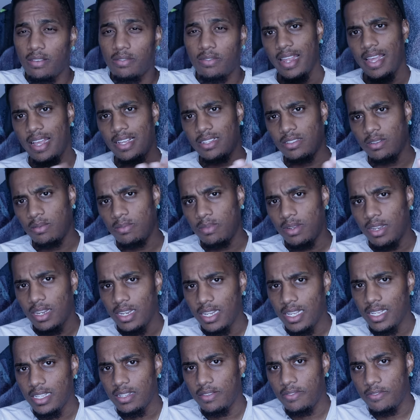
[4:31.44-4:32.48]
Next on the
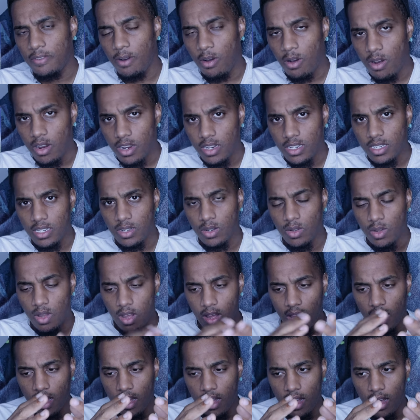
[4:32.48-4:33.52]
list, as far as
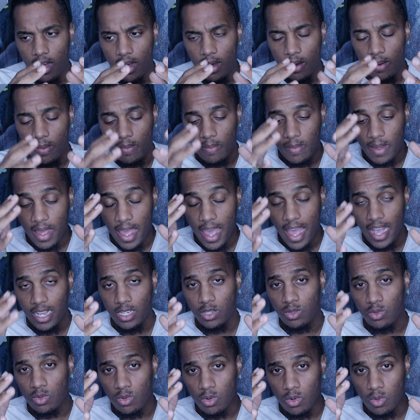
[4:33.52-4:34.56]
um,
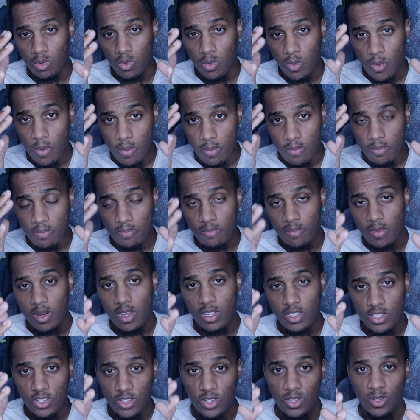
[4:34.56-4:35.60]
actual
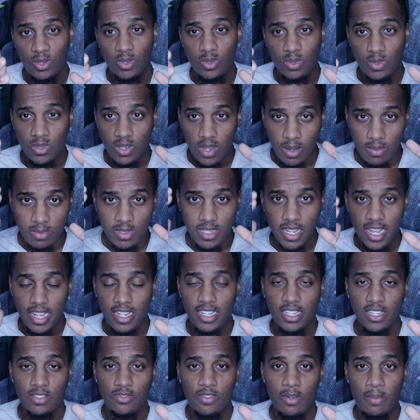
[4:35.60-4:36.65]
must do's, I'm
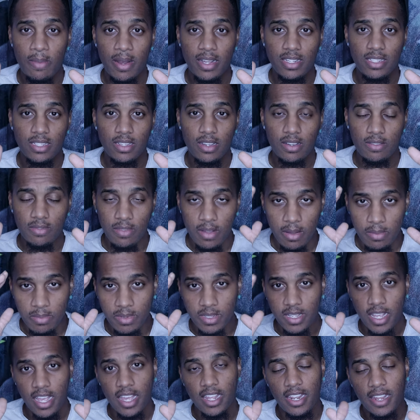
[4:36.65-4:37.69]
setting this for myself. I'm
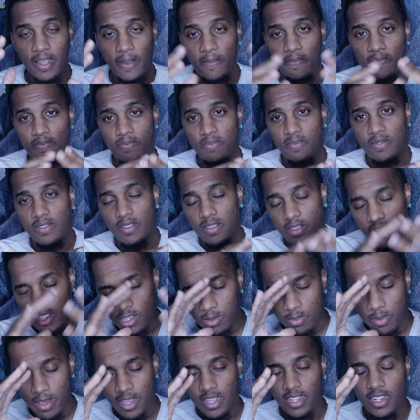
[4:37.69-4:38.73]
saying it,
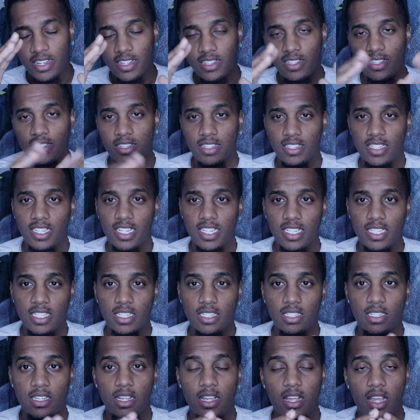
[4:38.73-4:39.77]
speaking into
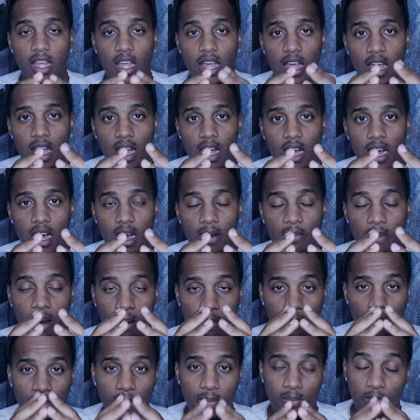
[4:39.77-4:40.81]
existence. Um,
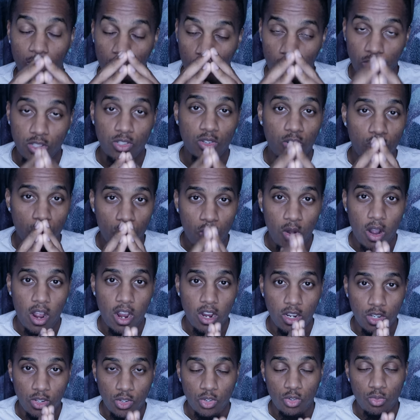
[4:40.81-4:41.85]
I'm going to
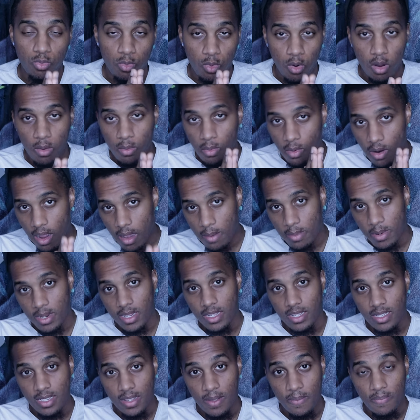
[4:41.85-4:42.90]
acquire two more
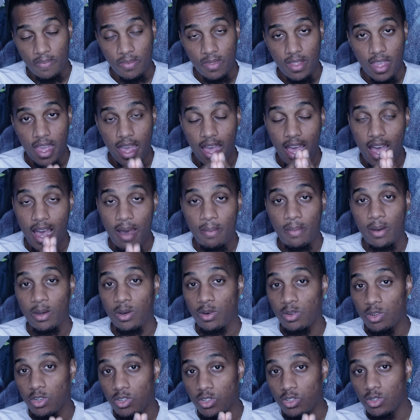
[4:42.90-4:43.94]
properties. How am I
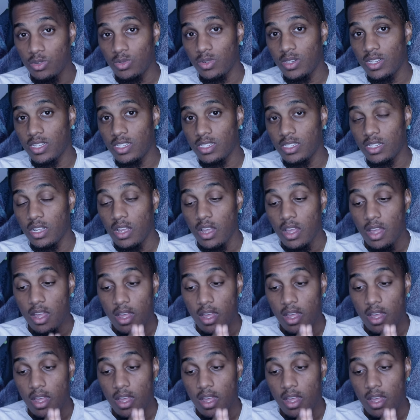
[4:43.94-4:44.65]
going to do this?